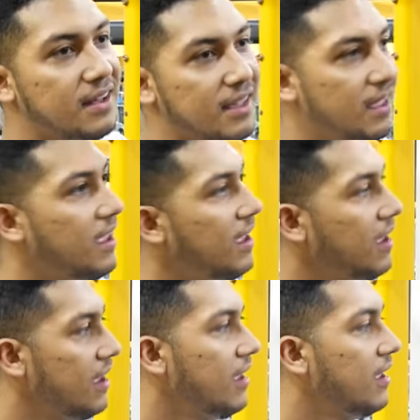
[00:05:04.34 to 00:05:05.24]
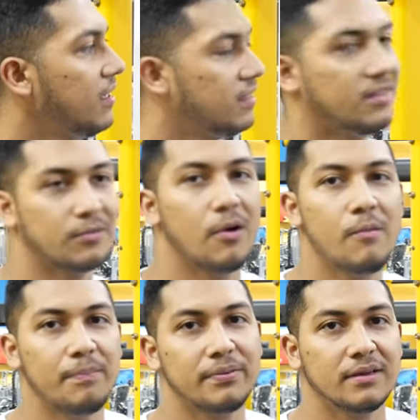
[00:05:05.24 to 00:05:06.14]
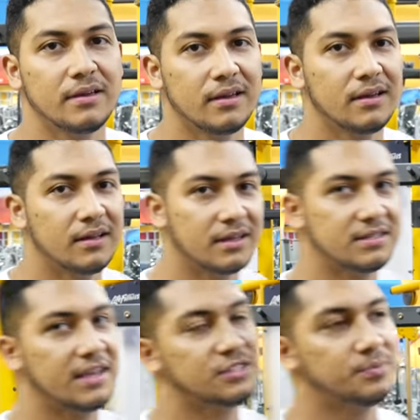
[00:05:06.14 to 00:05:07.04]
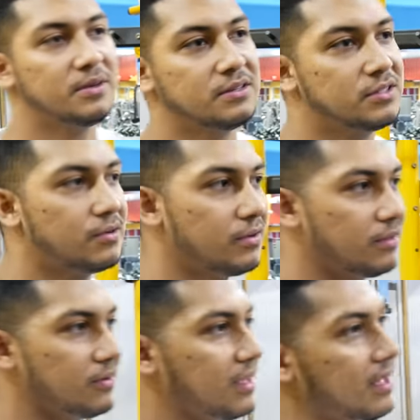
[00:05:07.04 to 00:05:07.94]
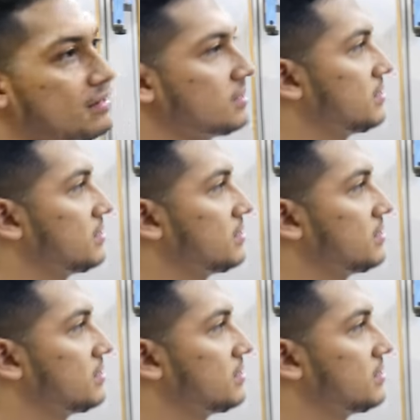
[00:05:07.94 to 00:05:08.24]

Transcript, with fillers: a the rope attachment or they'll get